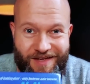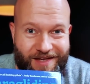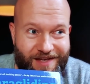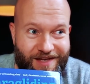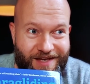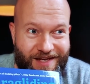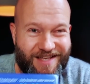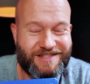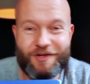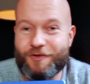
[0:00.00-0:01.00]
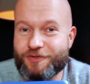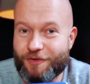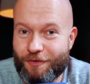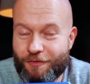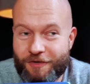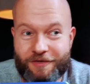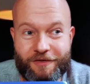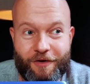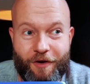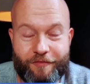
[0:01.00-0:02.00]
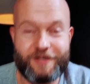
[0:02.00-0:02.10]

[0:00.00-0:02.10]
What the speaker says: And is it also of